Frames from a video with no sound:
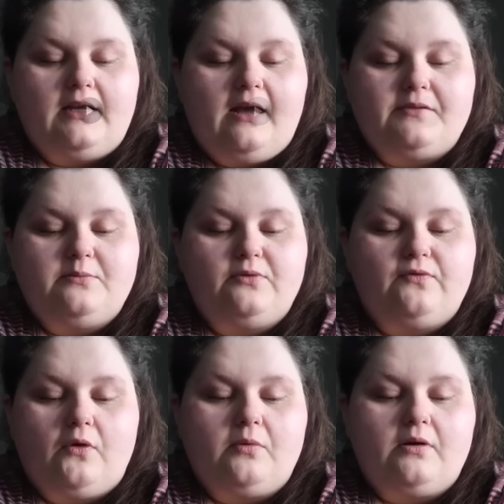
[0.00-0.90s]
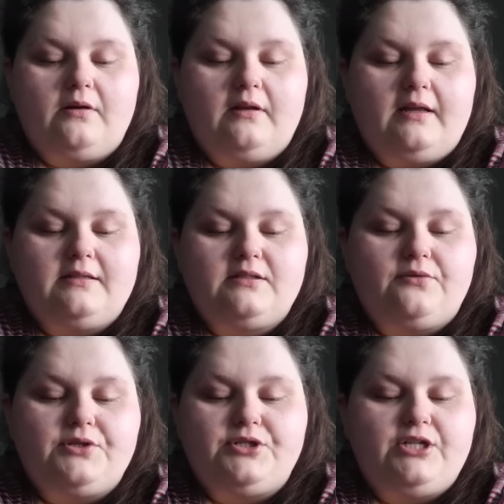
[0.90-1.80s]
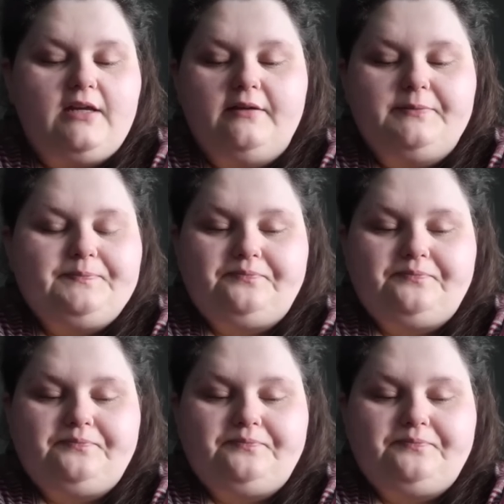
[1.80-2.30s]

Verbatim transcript: And I have to move forward, and so does she.